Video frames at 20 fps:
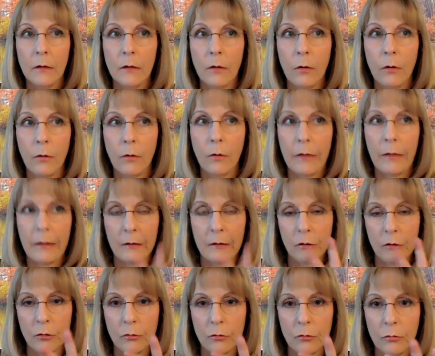are
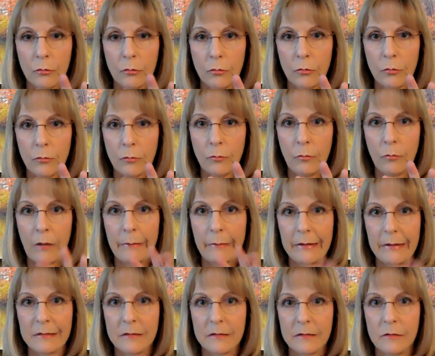they
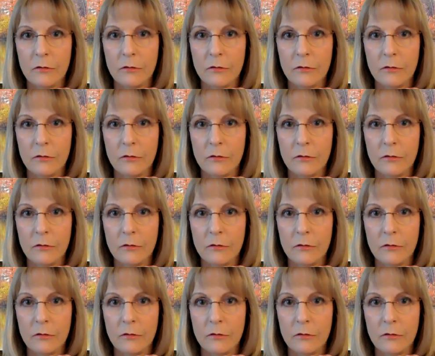maybe